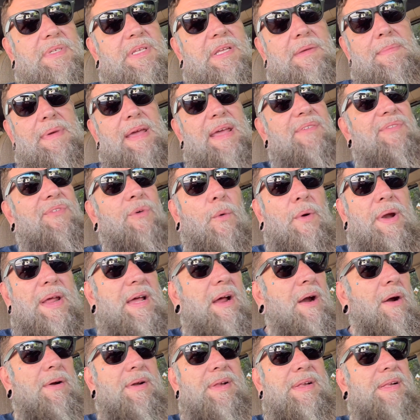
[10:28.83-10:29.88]
to me, 40
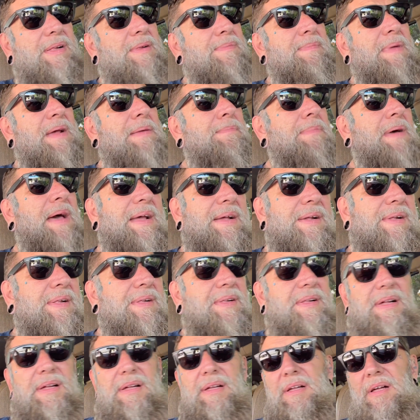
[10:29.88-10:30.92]
hertz is mid
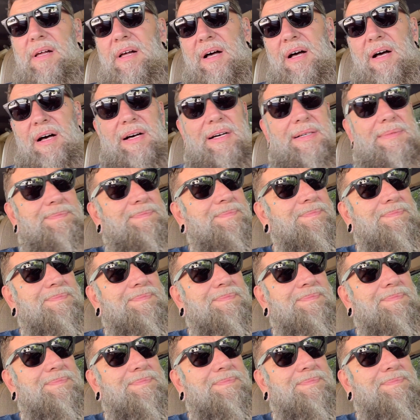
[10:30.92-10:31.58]
bass. Uh,